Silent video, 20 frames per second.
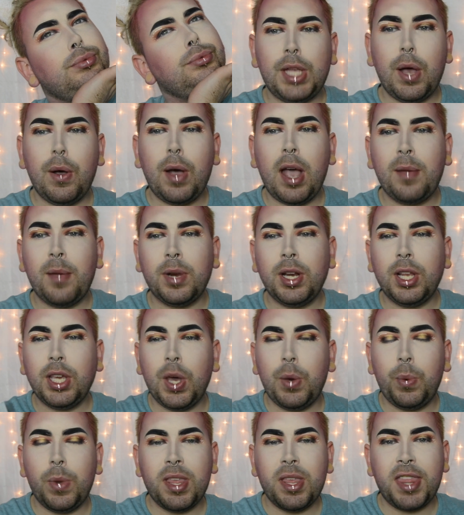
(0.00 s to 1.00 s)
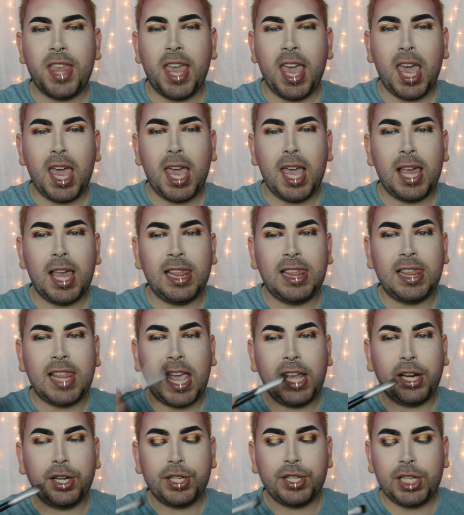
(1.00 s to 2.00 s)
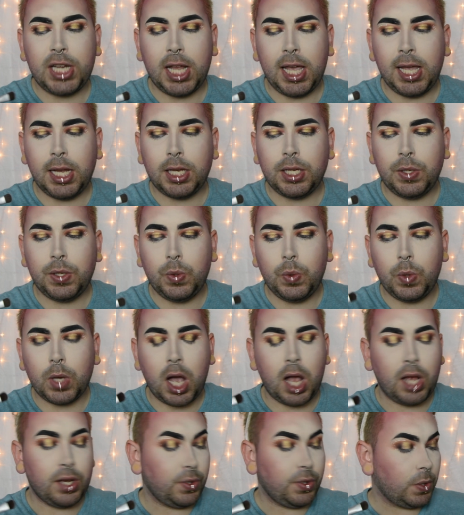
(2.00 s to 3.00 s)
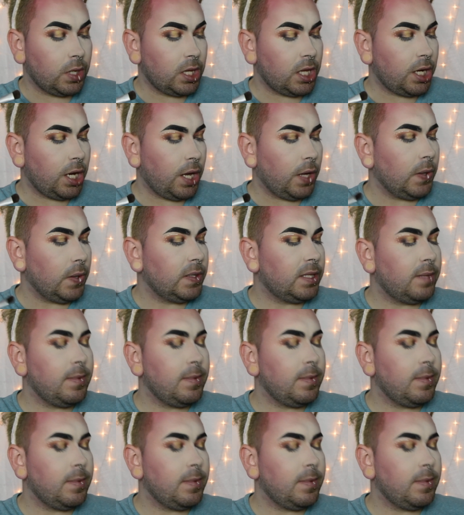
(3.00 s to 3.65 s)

So I'm going to go with a lighter shade to contour the nose